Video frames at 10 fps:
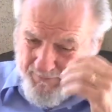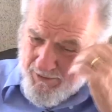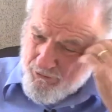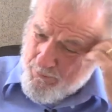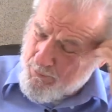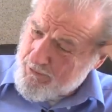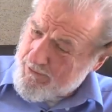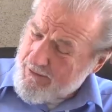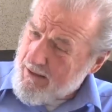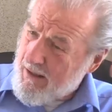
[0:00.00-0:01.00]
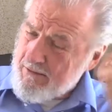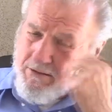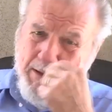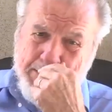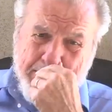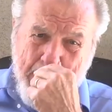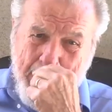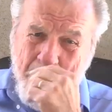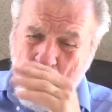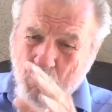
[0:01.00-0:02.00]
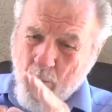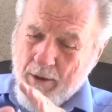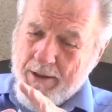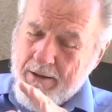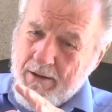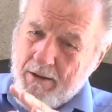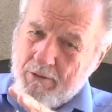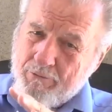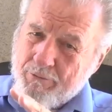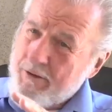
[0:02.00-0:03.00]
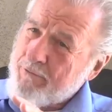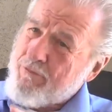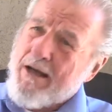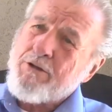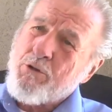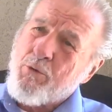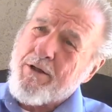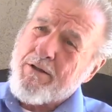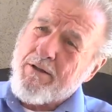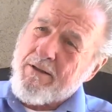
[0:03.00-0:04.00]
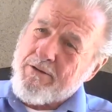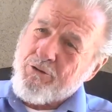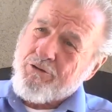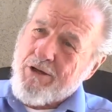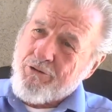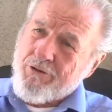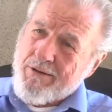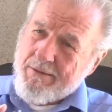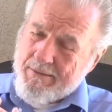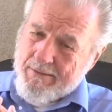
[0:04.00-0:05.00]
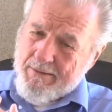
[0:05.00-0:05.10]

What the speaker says: is to put into context a way of evaluating and assessing